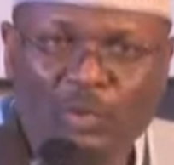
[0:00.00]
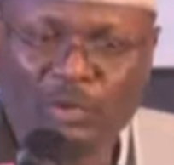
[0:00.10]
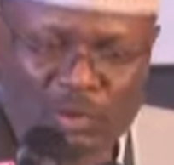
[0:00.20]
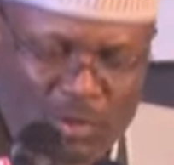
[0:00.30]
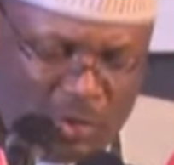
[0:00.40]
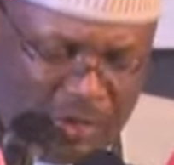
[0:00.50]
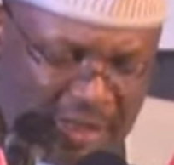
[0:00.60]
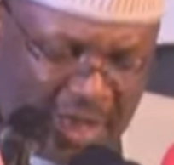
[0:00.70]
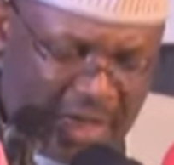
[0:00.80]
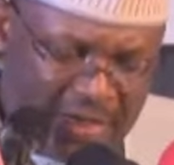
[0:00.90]
we'll do so
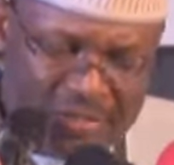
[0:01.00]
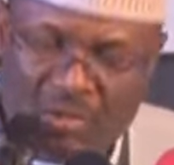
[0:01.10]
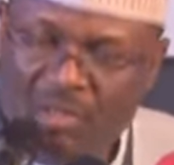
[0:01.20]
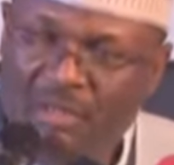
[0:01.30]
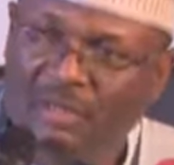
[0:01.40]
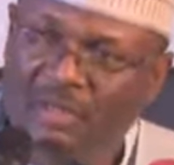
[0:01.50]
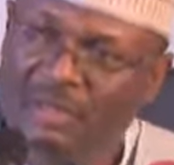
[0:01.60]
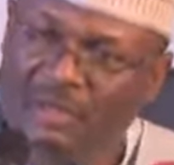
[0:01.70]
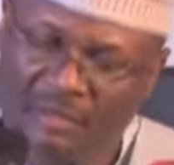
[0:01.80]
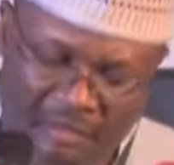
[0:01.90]
in earnest.
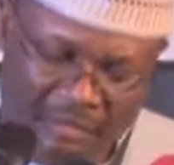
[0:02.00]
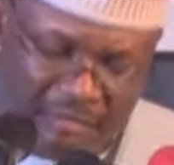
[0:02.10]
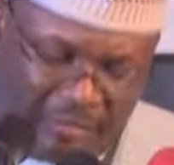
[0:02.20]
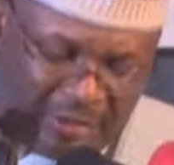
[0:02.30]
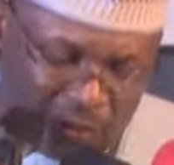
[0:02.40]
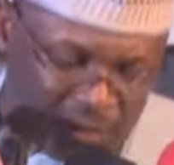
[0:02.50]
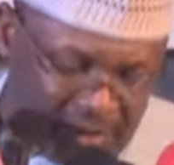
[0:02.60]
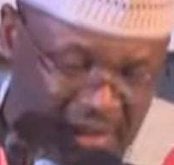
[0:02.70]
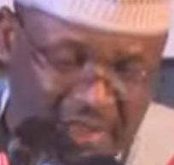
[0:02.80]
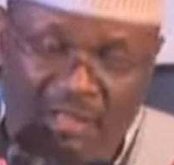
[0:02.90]
But
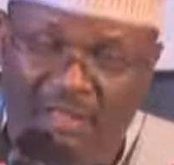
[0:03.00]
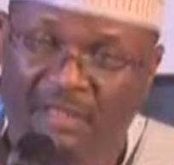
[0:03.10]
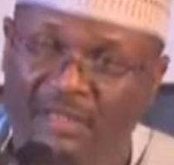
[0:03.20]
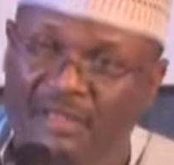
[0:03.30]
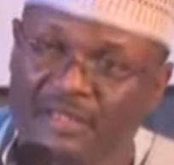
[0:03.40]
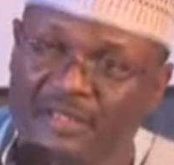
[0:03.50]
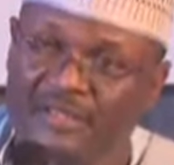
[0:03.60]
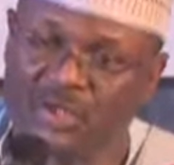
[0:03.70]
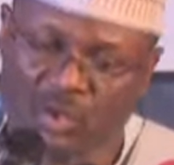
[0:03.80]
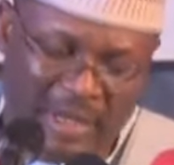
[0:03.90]
today
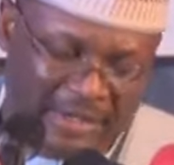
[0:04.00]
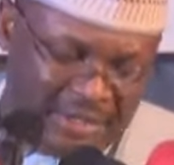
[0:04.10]
is your